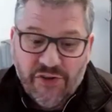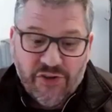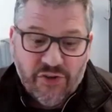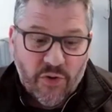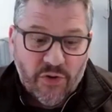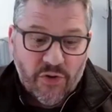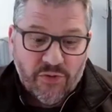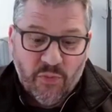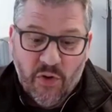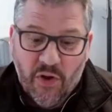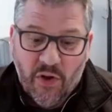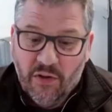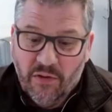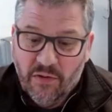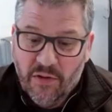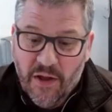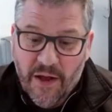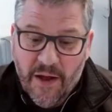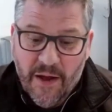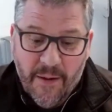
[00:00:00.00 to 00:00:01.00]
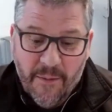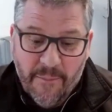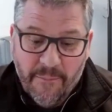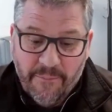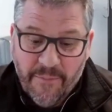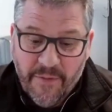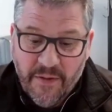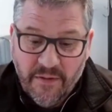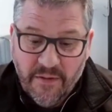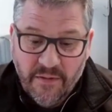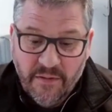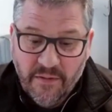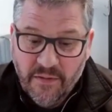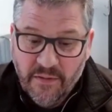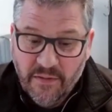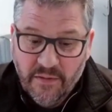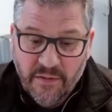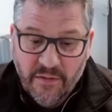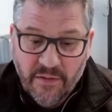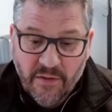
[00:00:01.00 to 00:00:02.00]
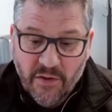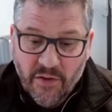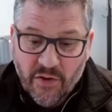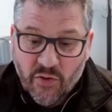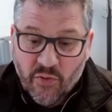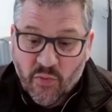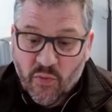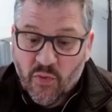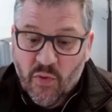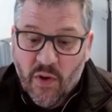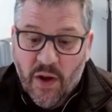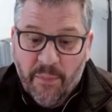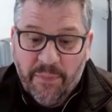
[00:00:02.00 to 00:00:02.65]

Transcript: George Wall. Grew